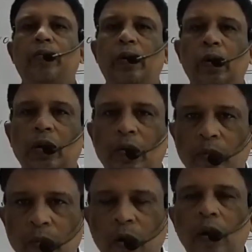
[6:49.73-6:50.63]
between a
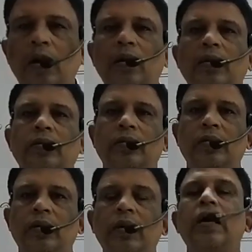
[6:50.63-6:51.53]

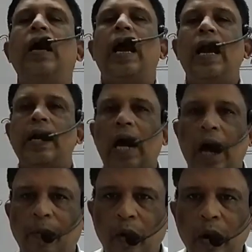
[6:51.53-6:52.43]
mole and
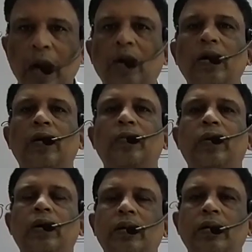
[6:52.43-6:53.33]
Avogadro number,